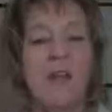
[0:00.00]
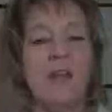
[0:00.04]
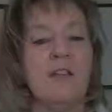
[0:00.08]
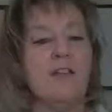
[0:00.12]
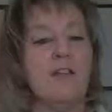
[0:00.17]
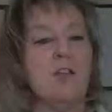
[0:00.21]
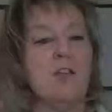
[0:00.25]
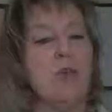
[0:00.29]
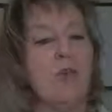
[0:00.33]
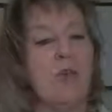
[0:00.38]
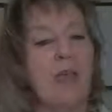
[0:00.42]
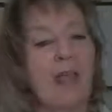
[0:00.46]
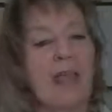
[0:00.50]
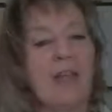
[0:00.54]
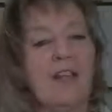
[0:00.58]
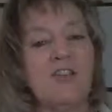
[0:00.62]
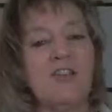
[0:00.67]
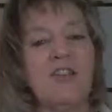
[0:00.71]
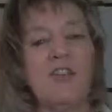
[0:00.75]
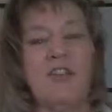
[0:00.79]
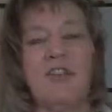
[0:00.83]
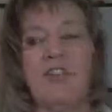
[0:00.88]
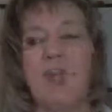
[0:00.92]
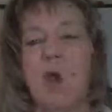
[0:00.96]
So you can't
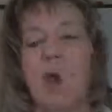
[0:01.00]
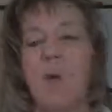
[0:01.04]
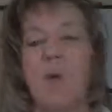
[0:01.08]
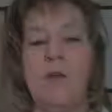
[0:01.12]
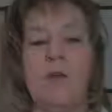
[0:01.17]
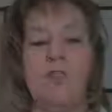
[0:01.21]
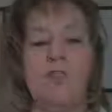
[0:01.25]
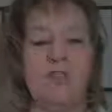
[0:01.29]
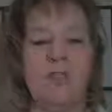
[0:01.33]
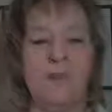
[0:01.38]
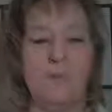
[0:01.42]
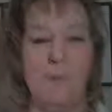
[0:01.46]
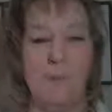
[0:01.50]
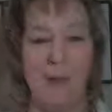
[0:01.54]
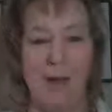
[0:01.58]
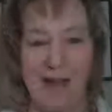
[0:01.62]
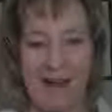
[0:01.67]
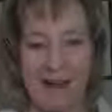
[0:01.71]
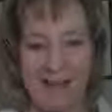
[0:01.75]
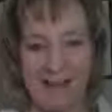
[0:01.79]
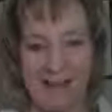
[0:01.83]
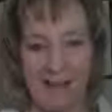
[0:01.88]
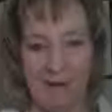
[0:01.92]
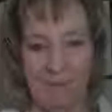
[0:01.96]
just go and just
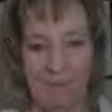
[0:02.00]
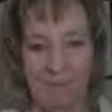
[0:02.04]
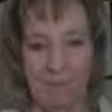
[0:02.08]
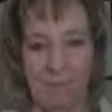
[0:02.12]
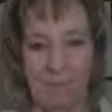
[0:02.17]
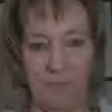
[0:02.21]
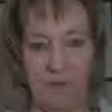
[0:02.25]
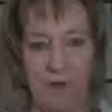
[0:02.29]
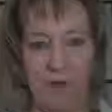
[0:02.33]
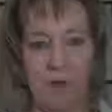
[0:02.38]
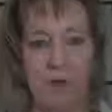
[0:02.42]
buy them.